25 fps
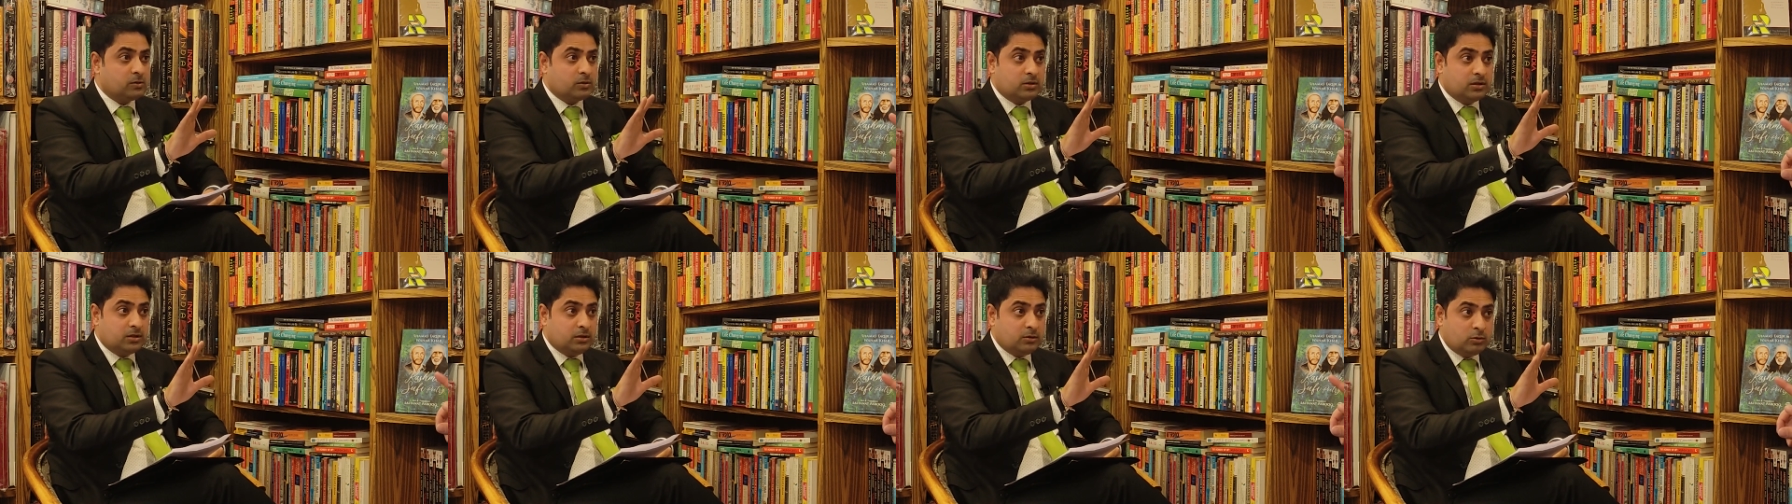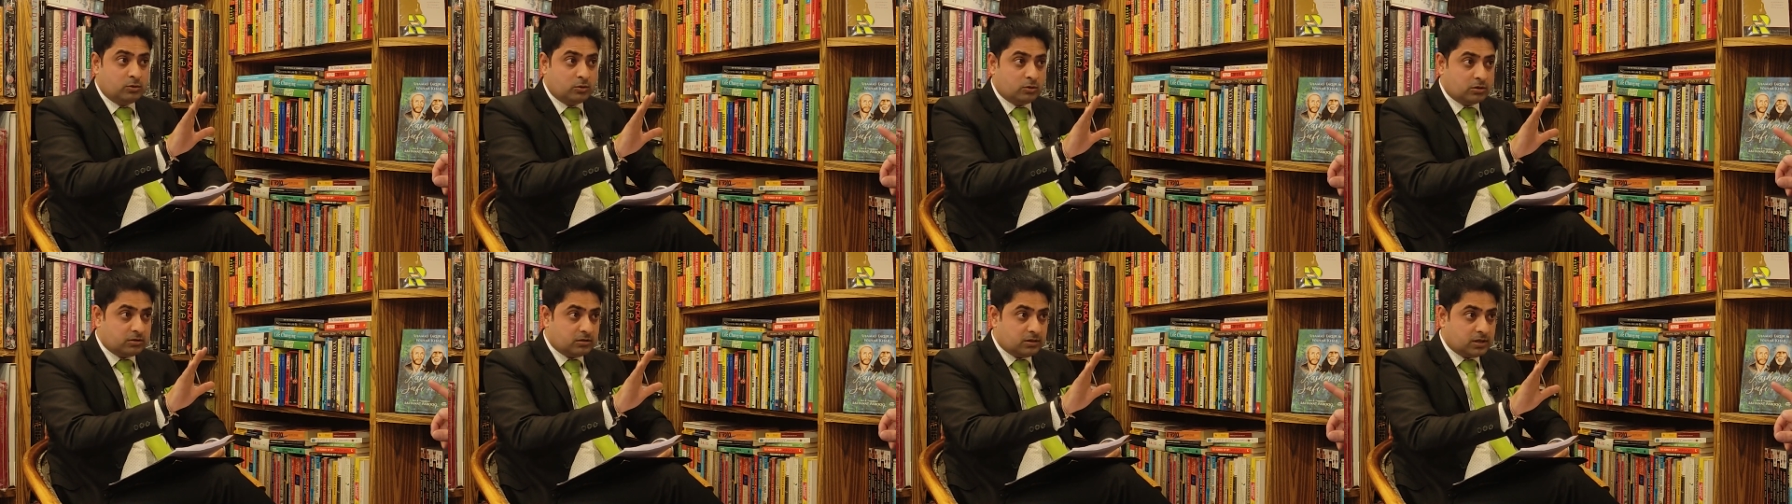not
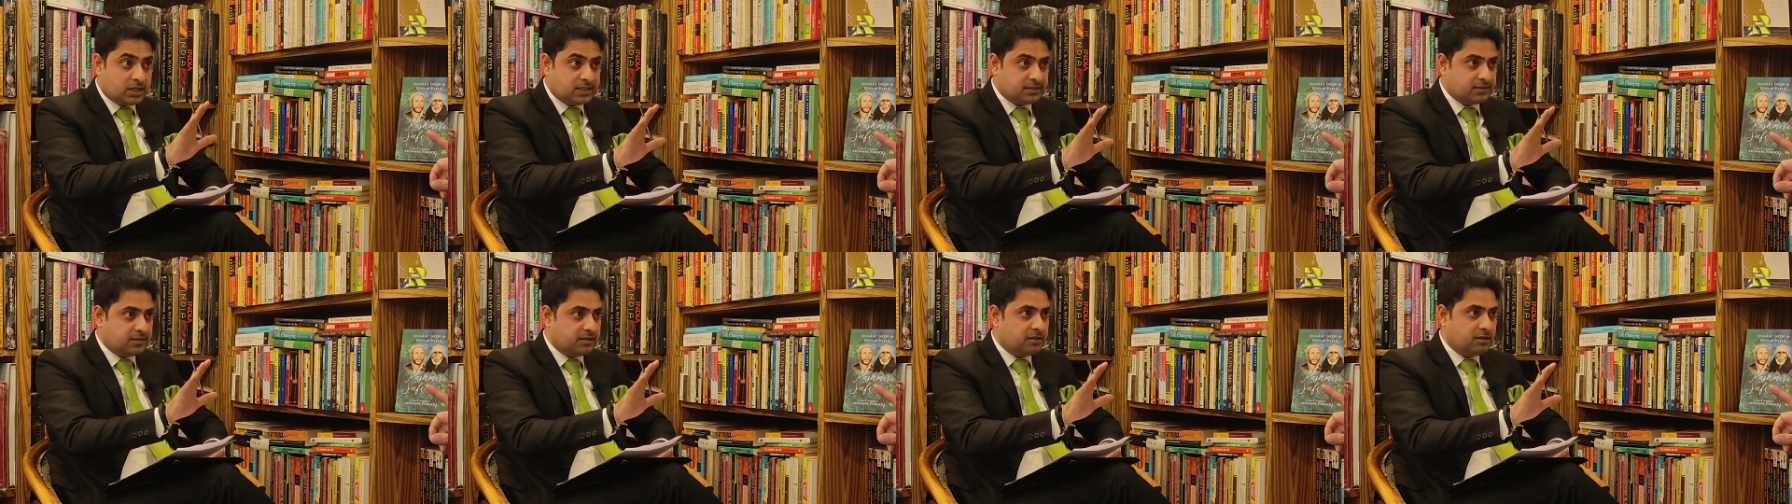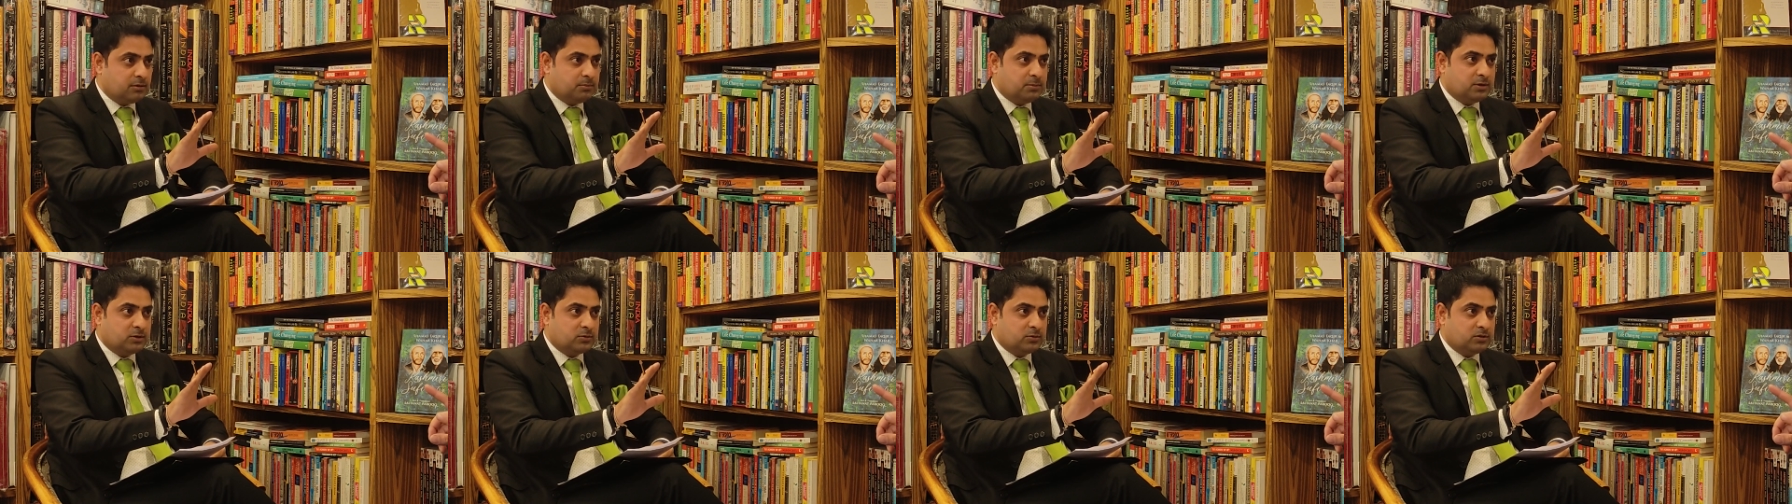not
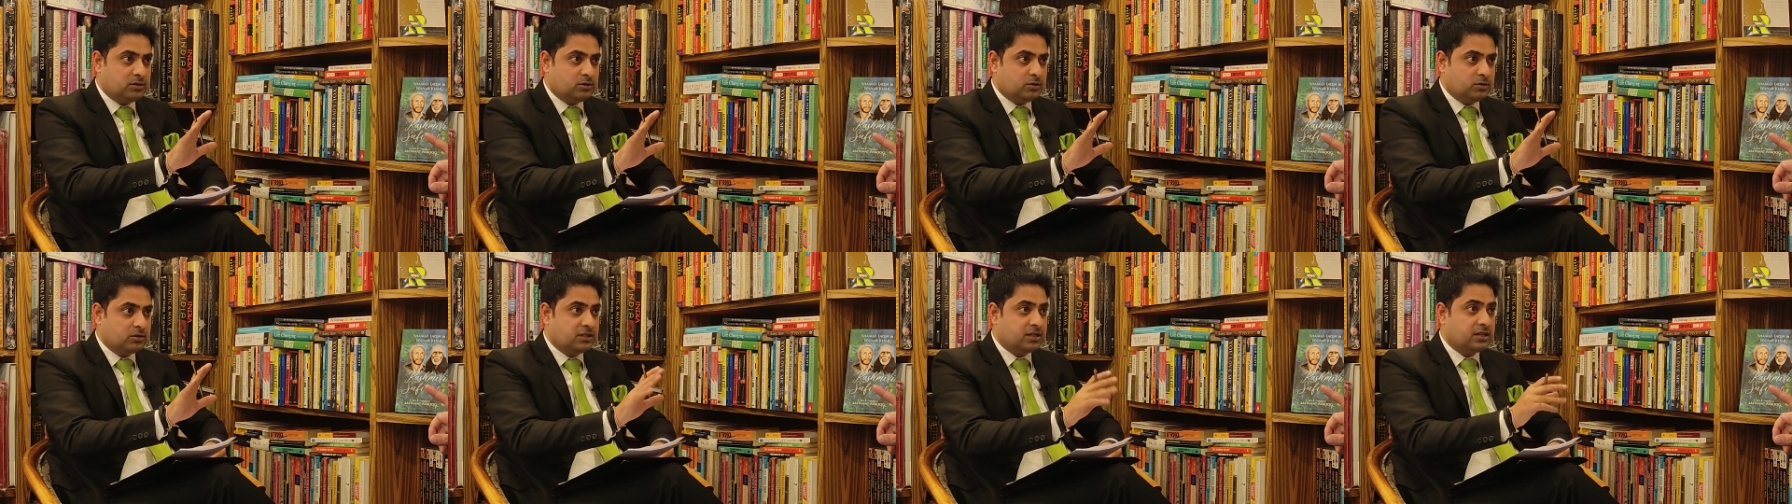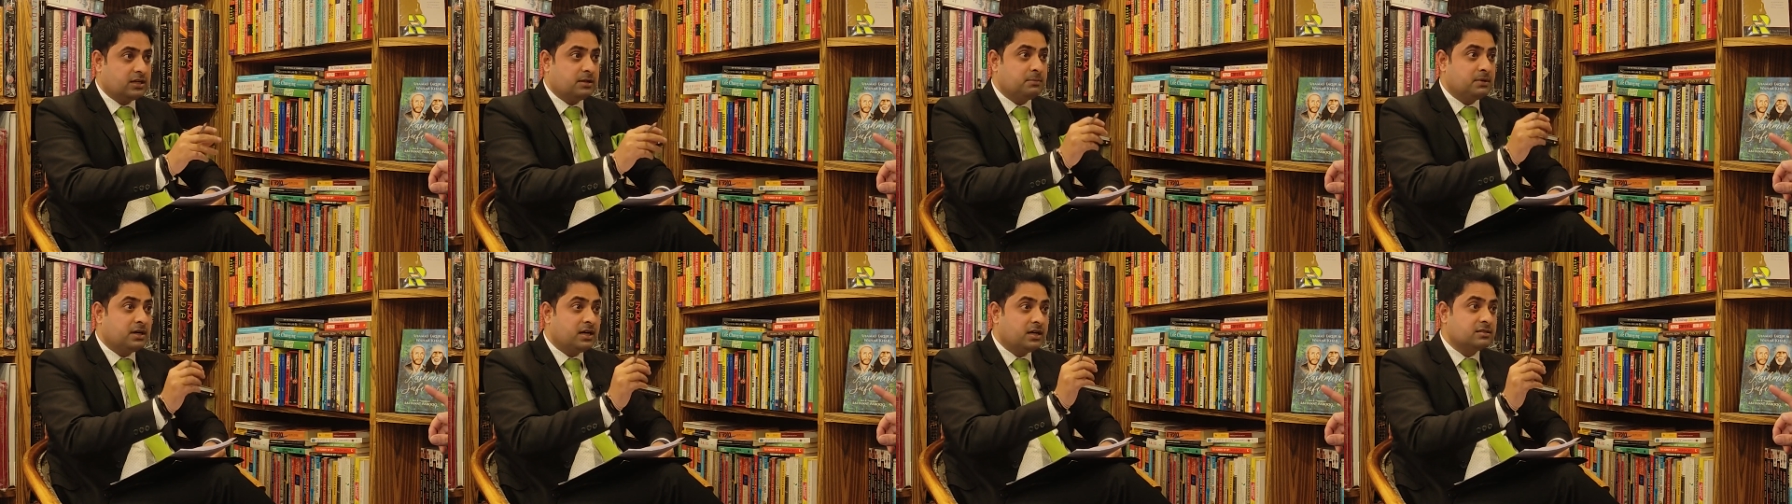asking about the
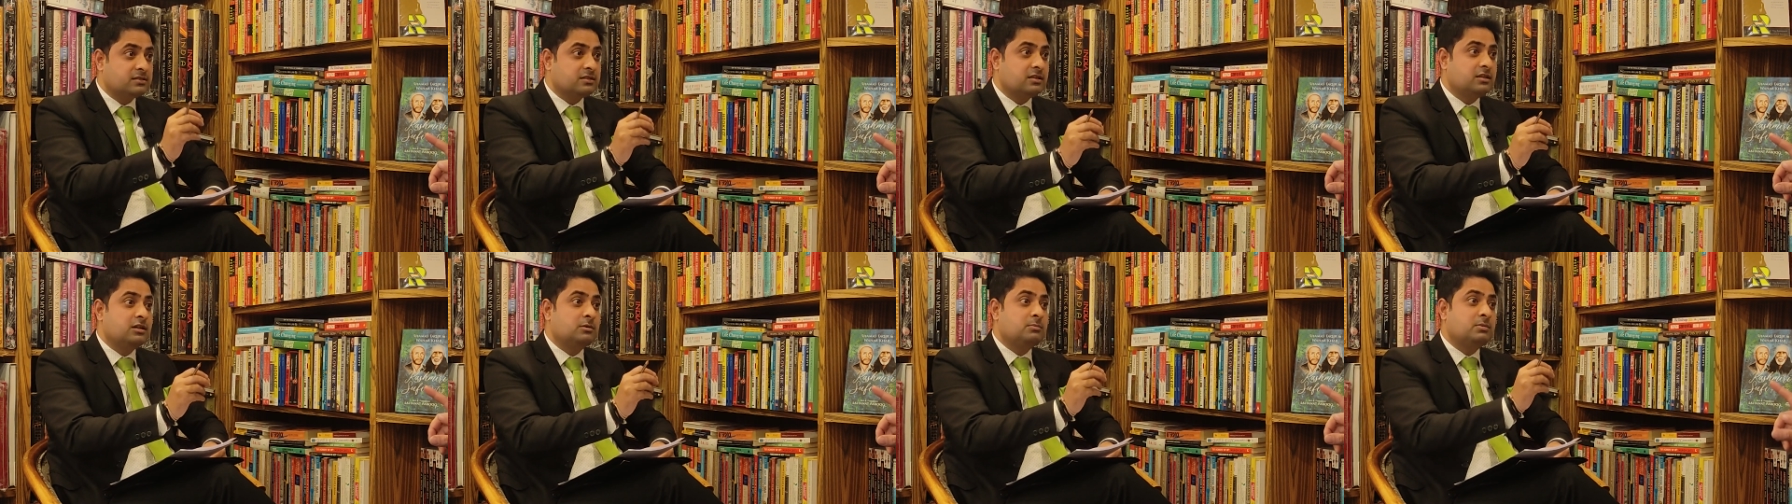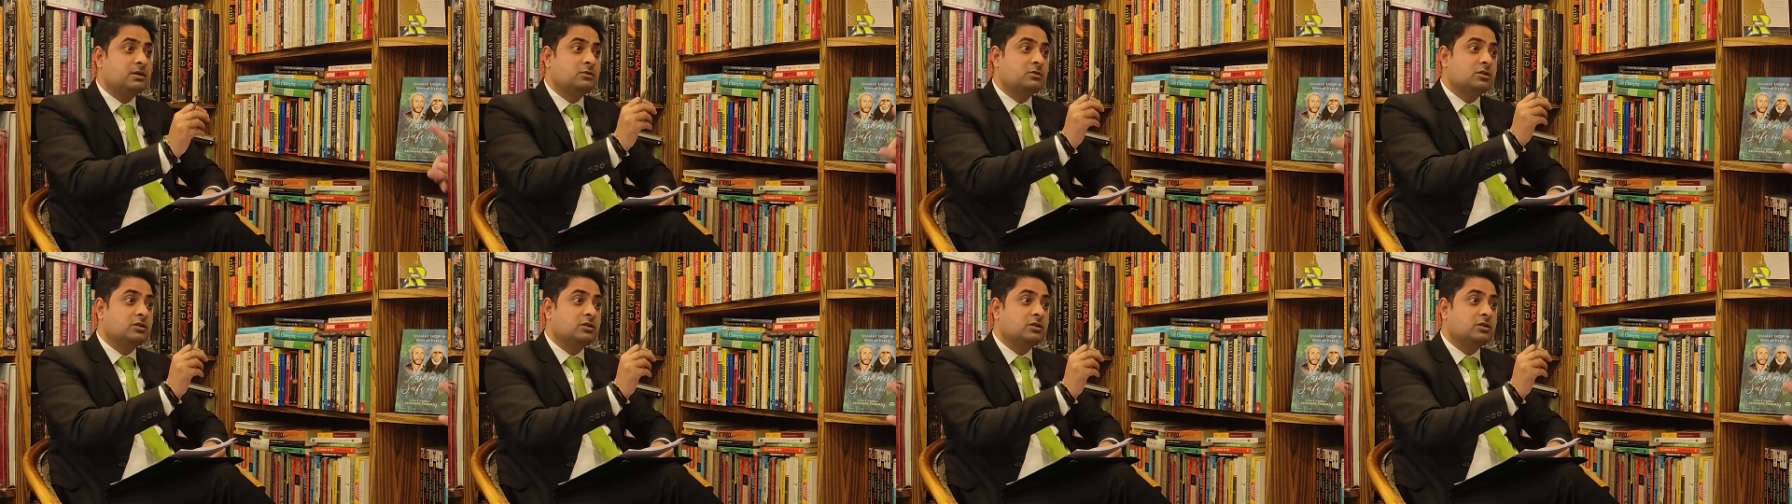author i'm asking about,